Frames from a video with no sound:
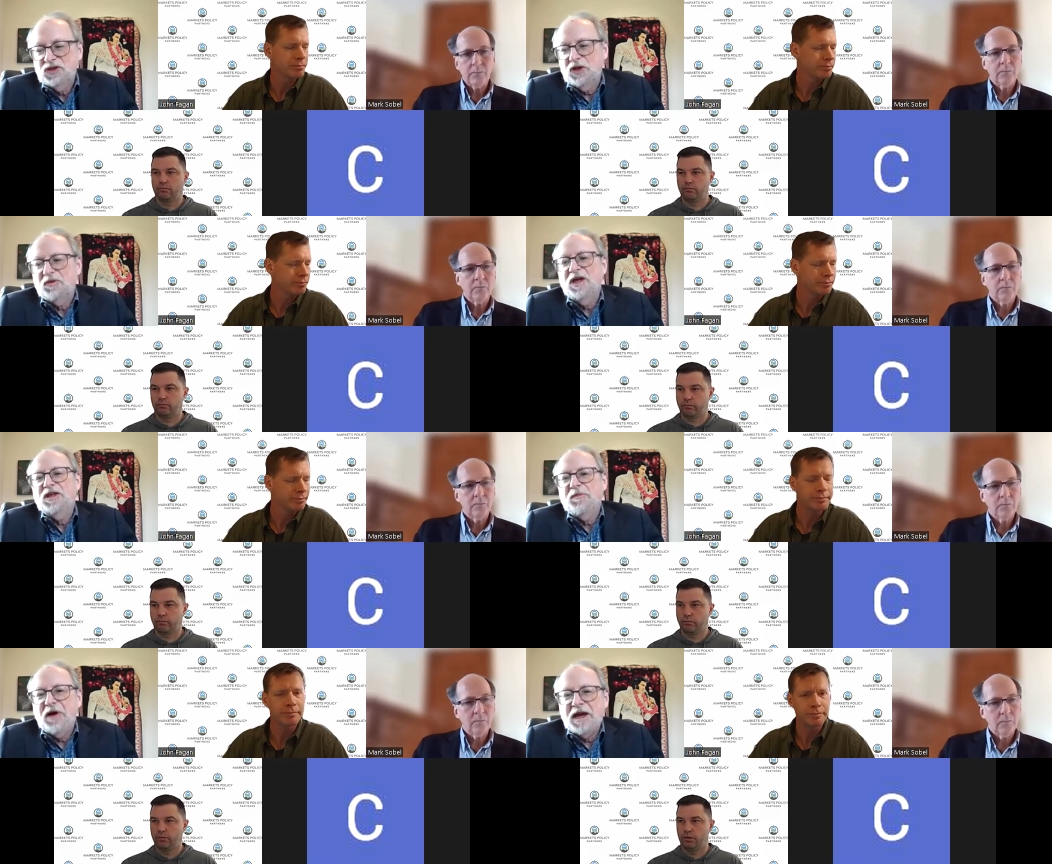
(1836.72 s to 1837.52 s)
Speaker 1: so
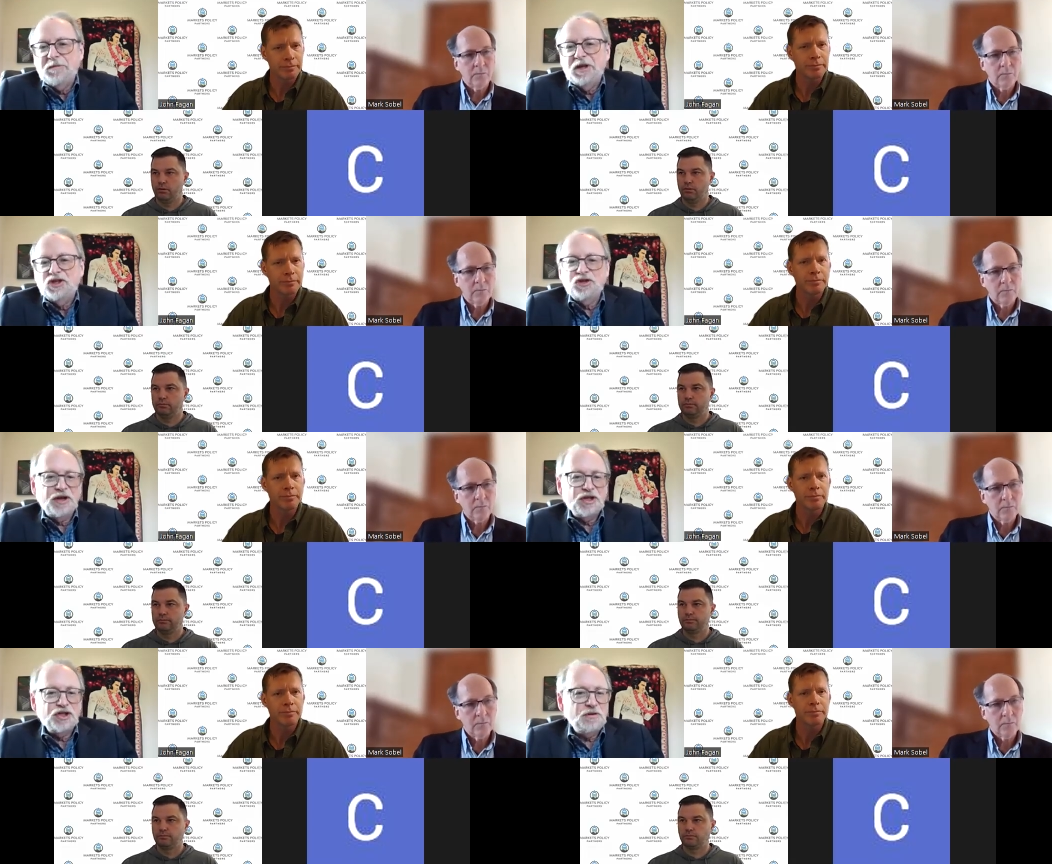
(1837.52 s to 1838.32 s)
the Biden
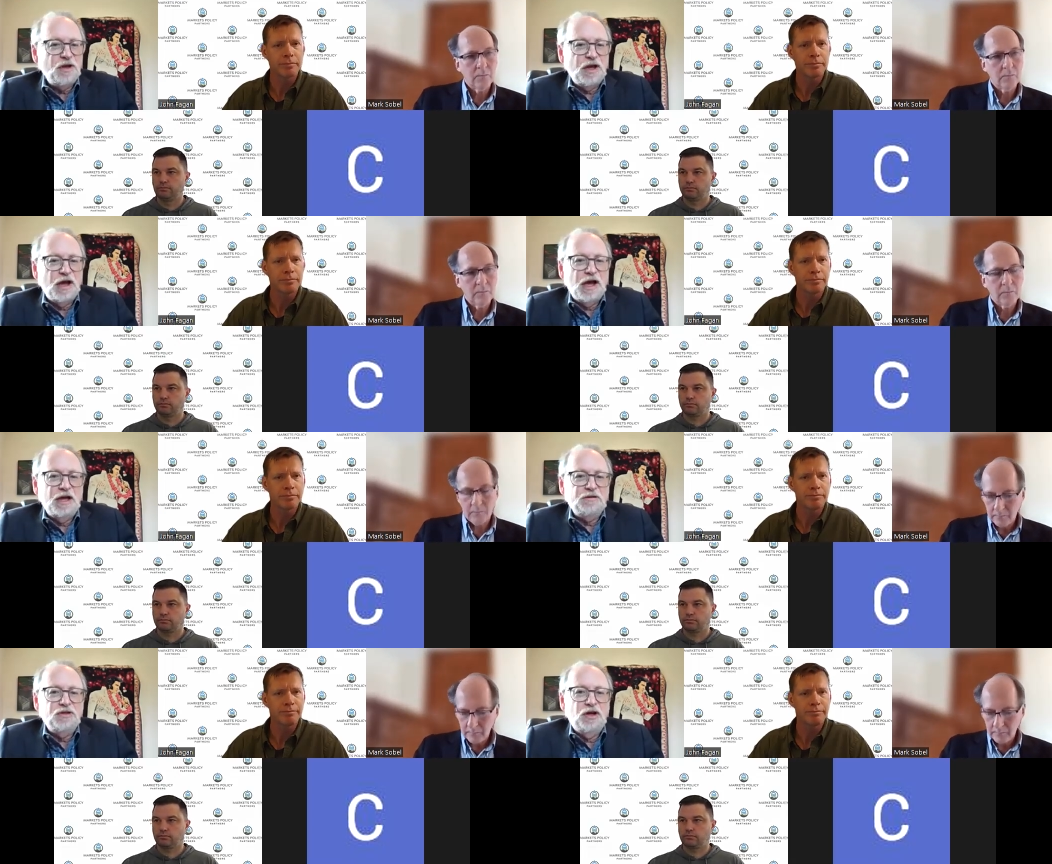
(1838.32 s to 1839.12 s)
administration,
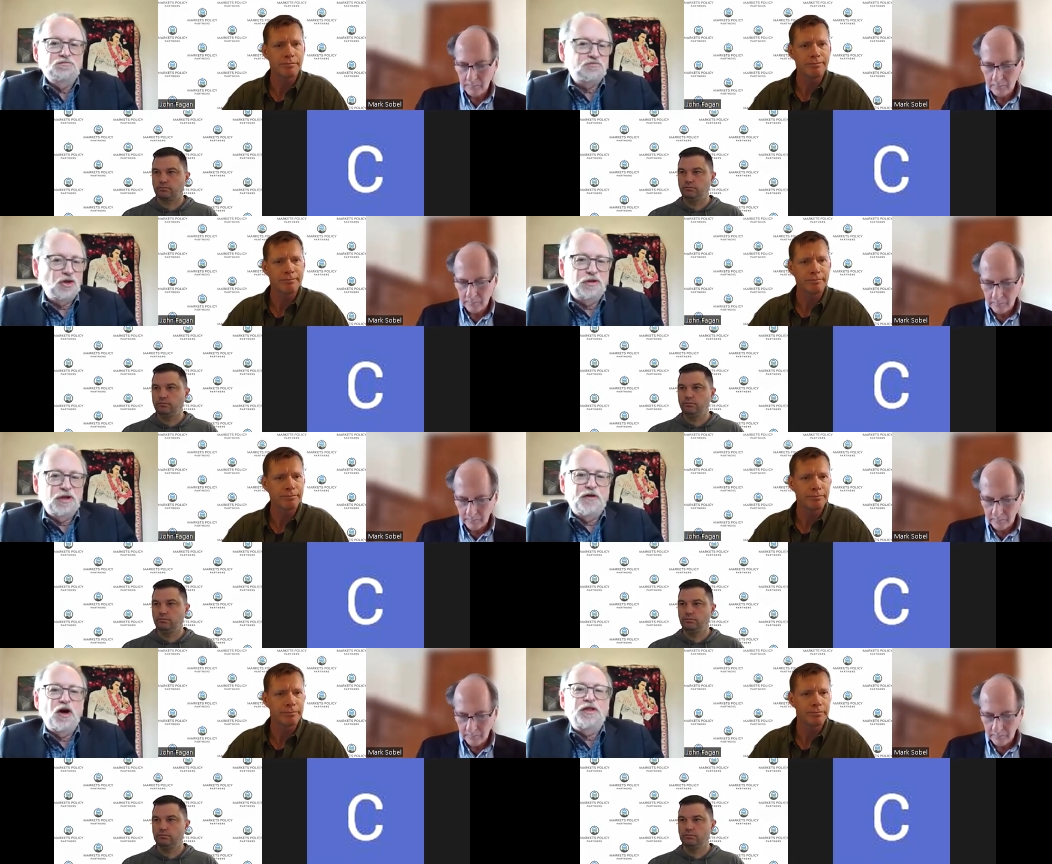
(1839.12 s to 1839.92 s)
uh, you know, don't
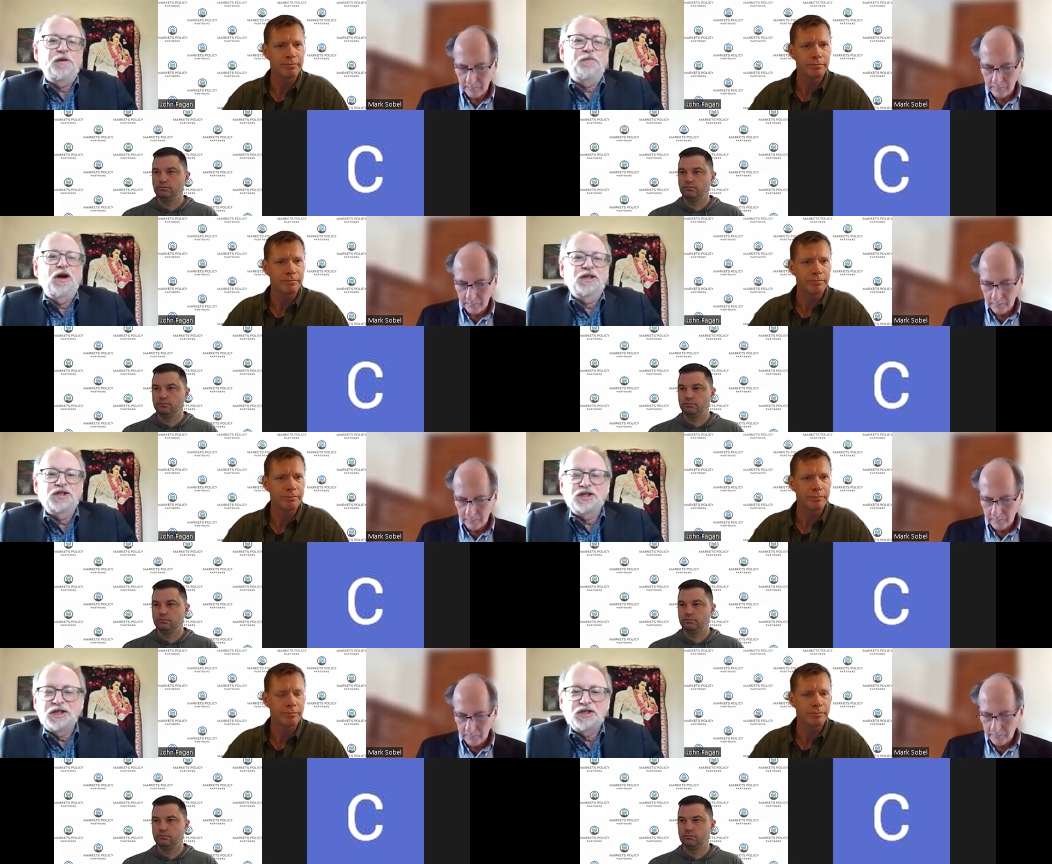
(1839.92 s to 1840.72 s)
love all their
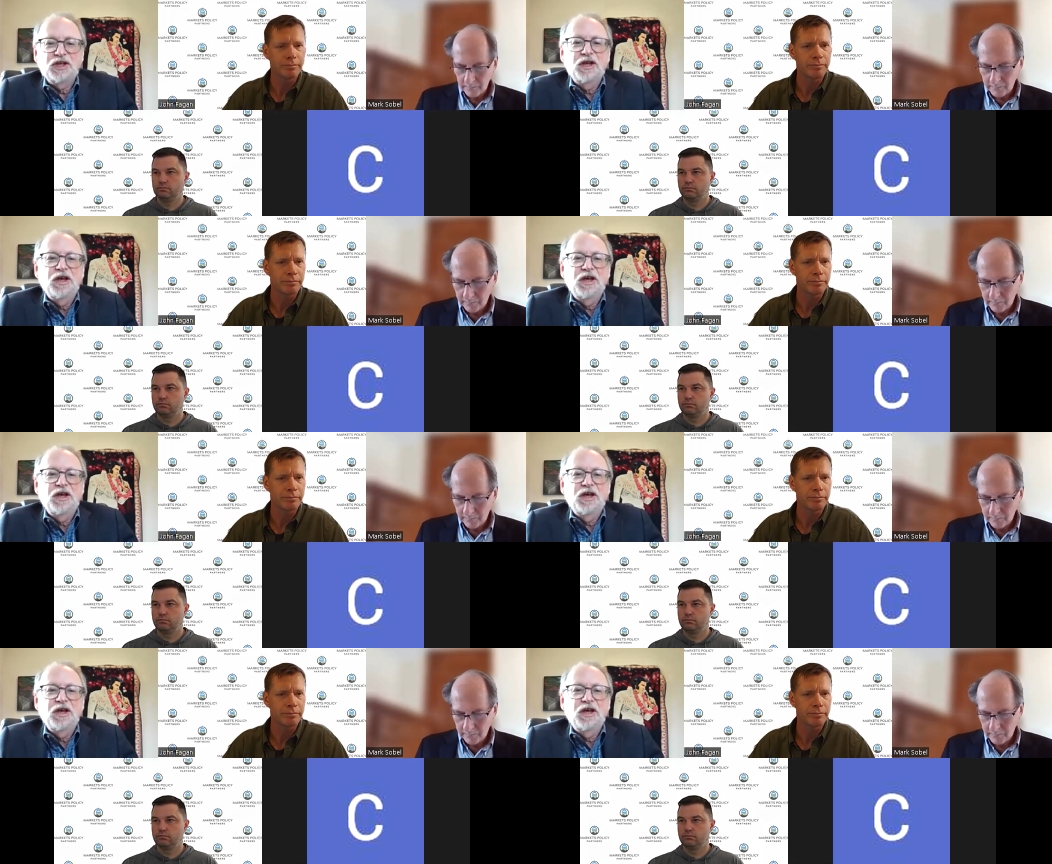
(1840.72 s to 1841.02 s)
policies,